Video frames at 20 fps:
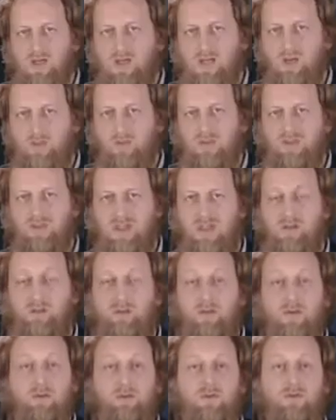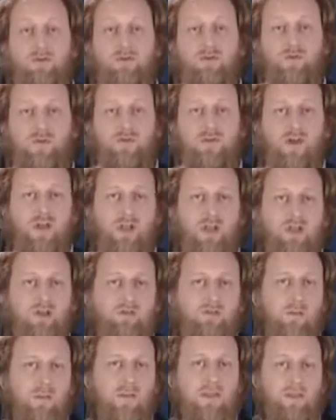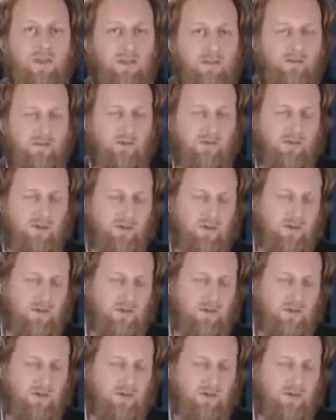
And we take refuge with Allah from the evil